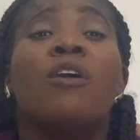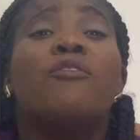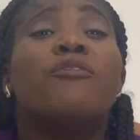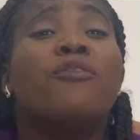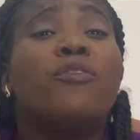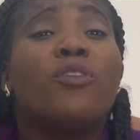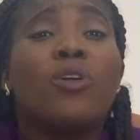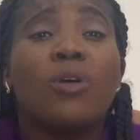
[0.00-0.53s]

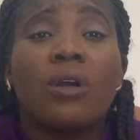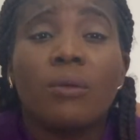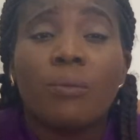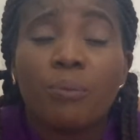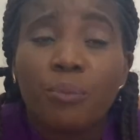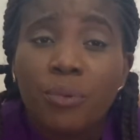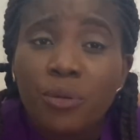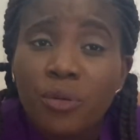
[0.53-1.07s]
for
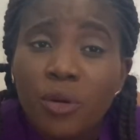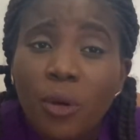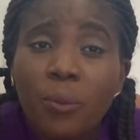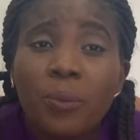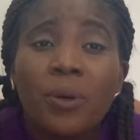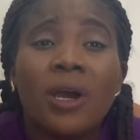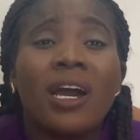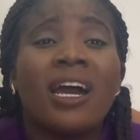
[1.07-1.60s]

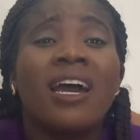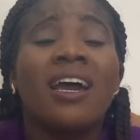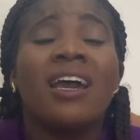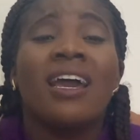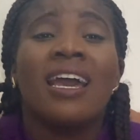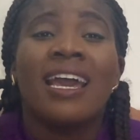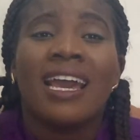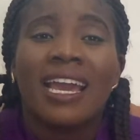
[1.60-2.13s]
proper
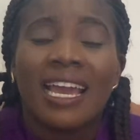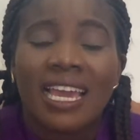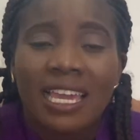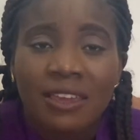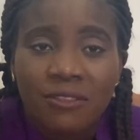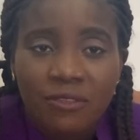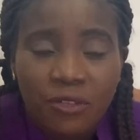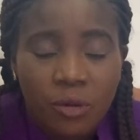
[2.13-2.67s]

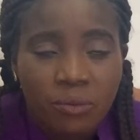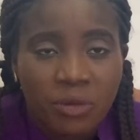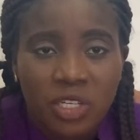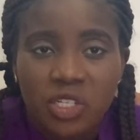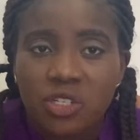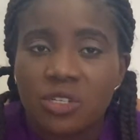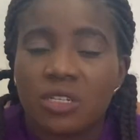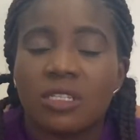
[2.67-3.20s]

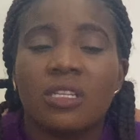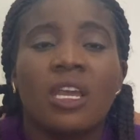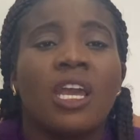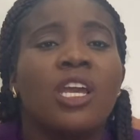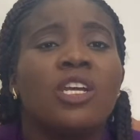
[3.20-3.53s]
information.